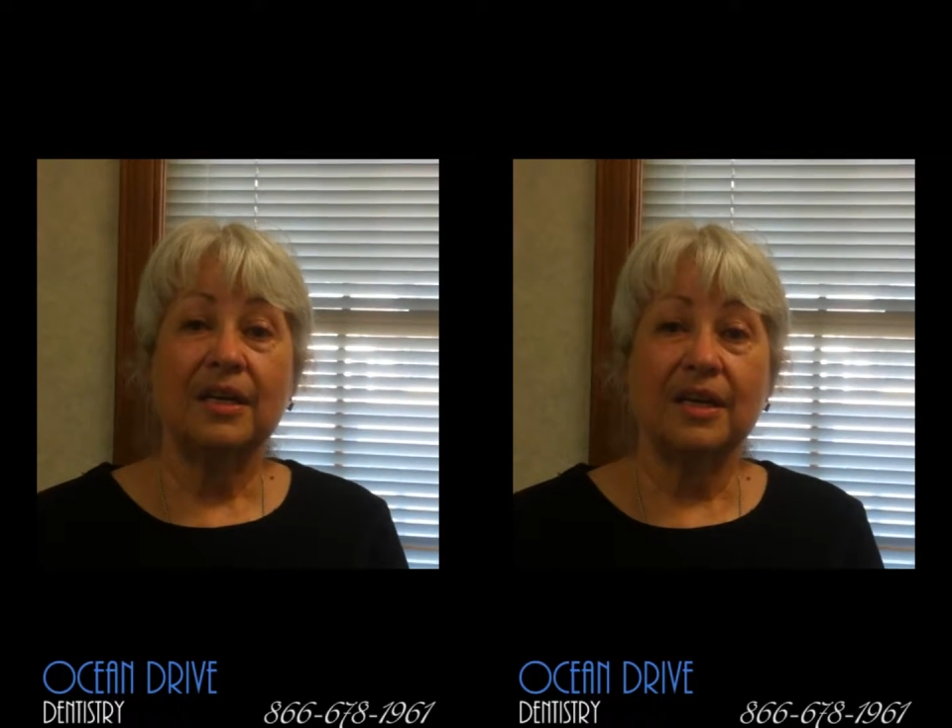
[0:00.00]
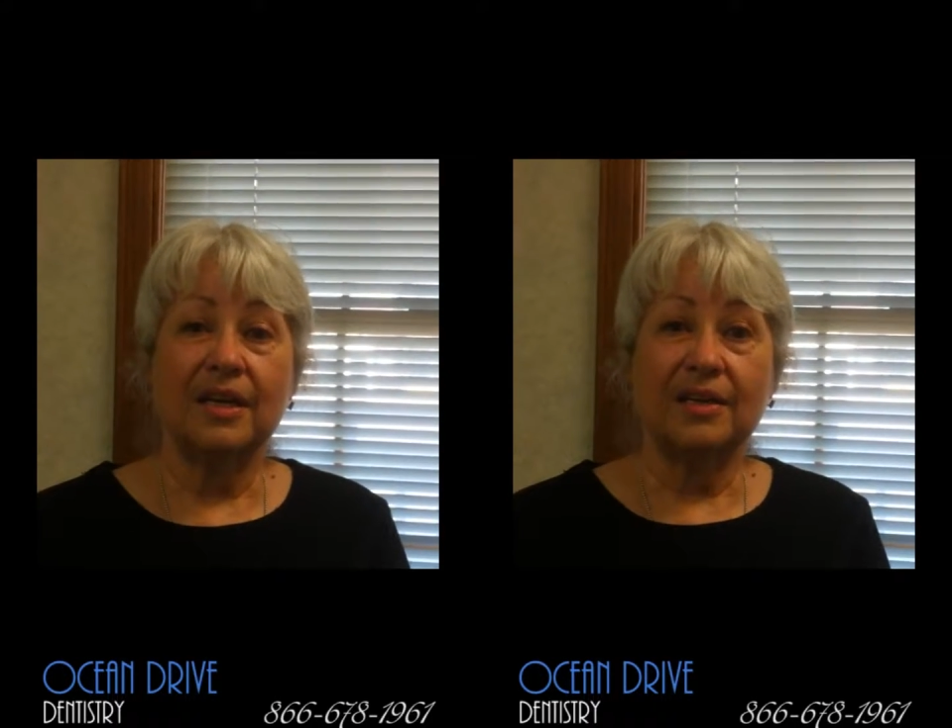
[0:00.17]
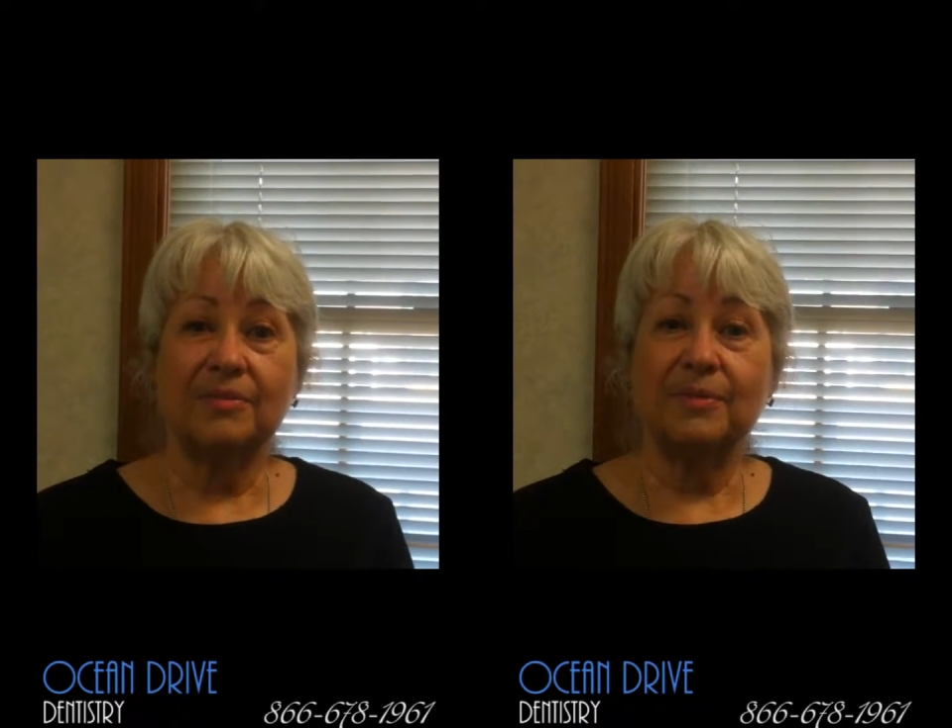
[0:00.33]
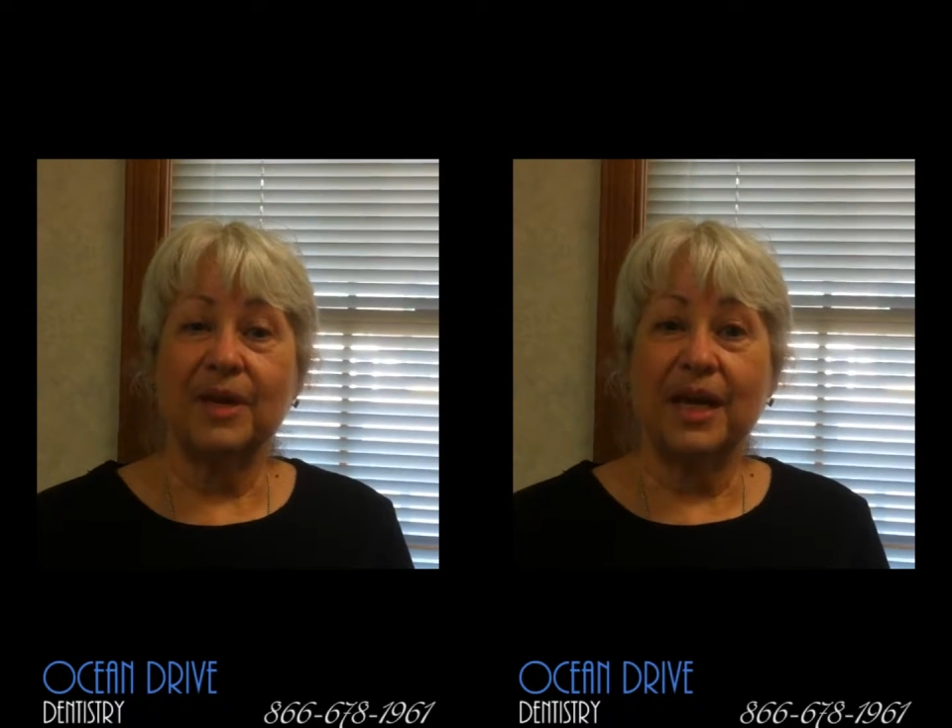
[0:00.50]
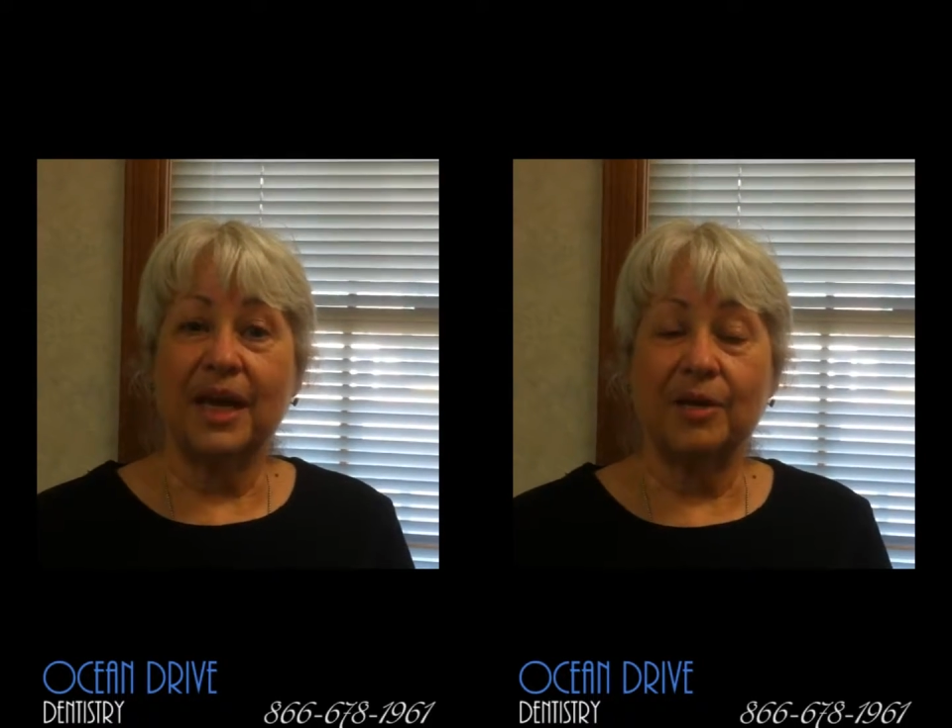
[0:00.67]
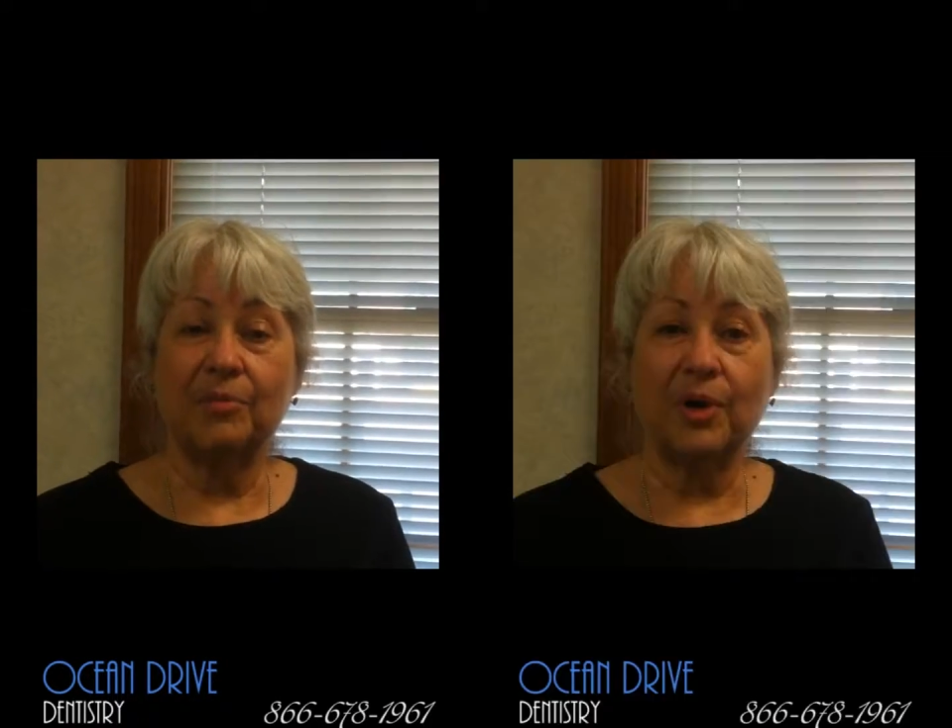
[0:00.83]
Um, I
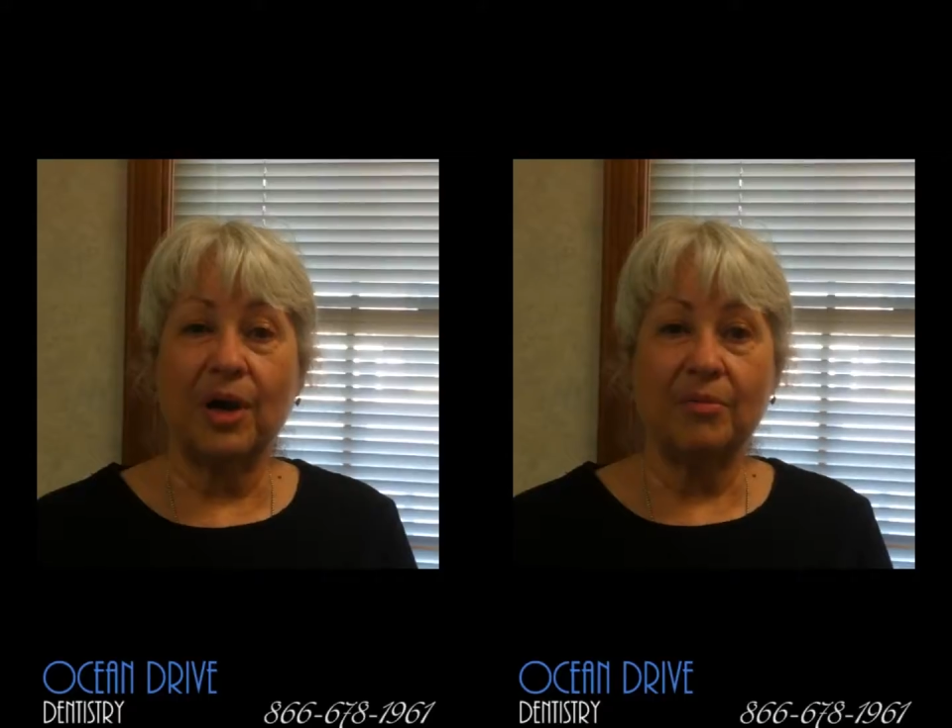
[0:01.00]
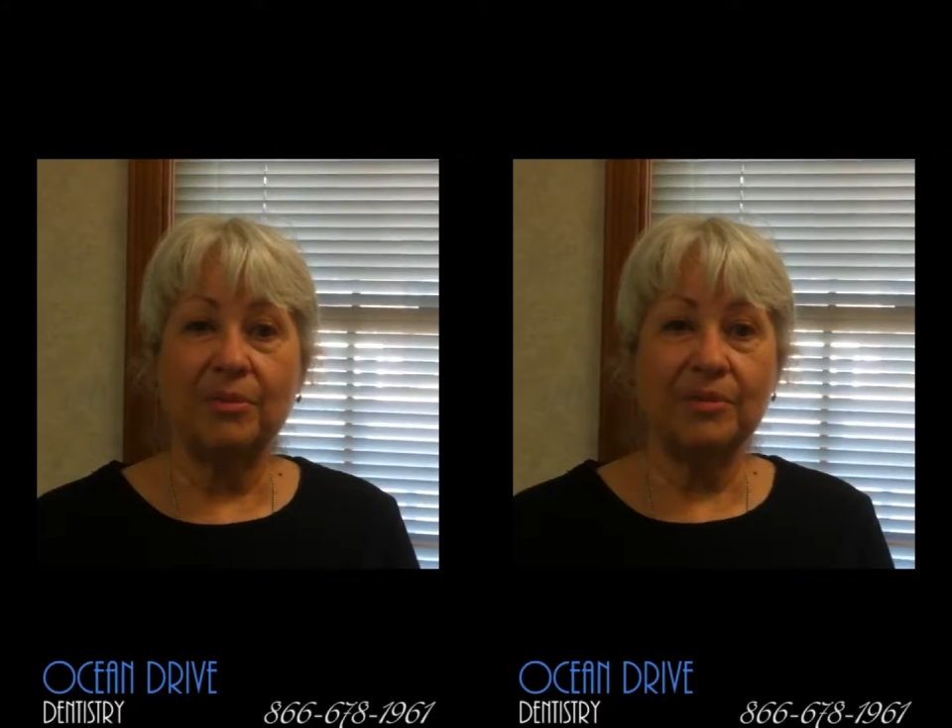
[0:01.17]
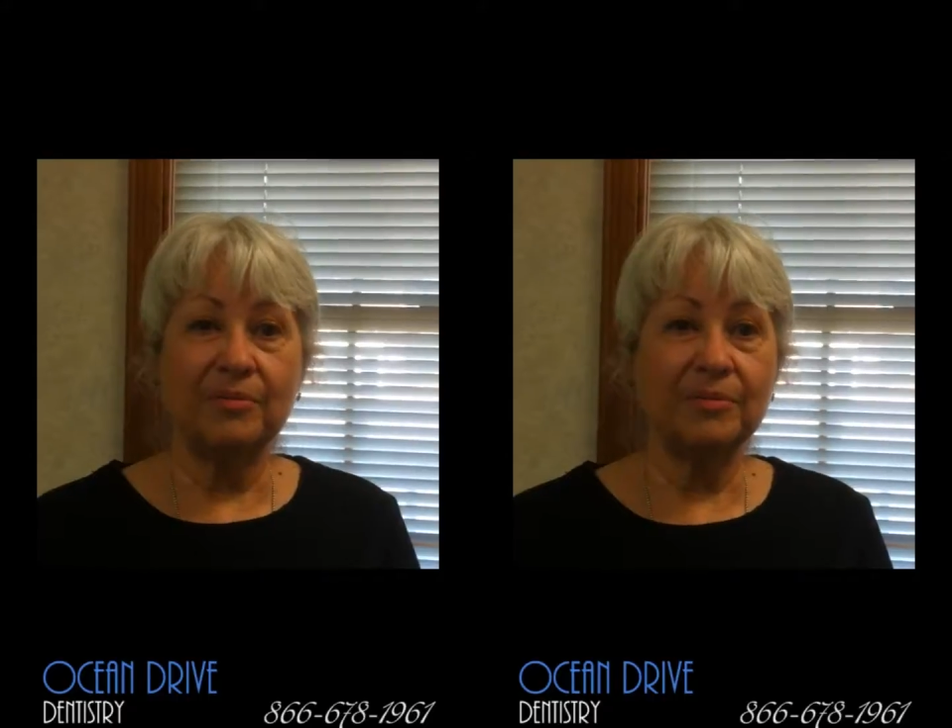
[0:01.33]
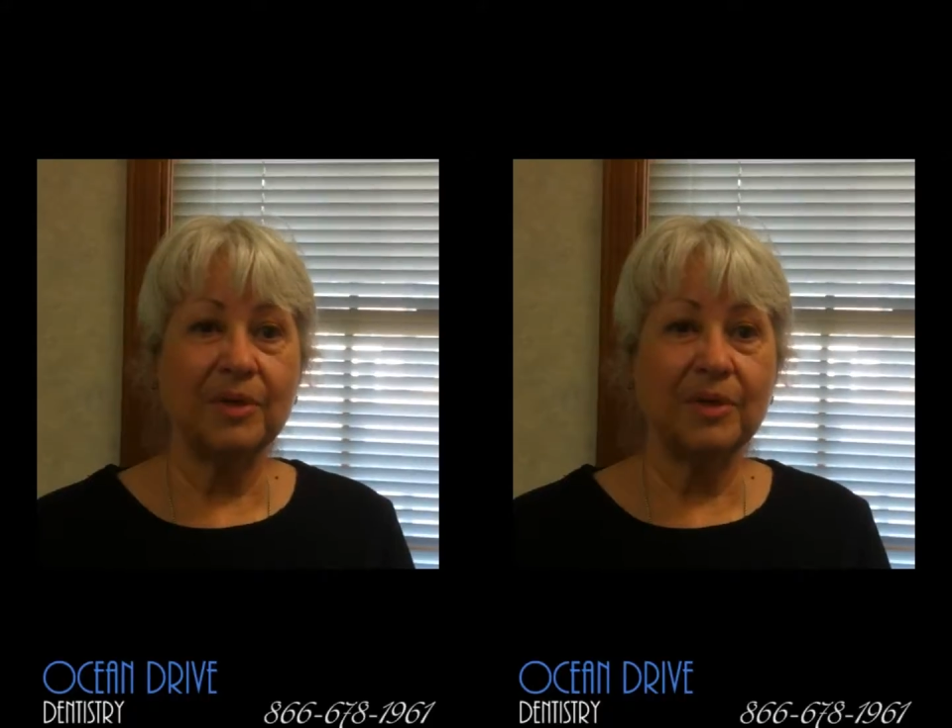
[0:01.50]
had a problem,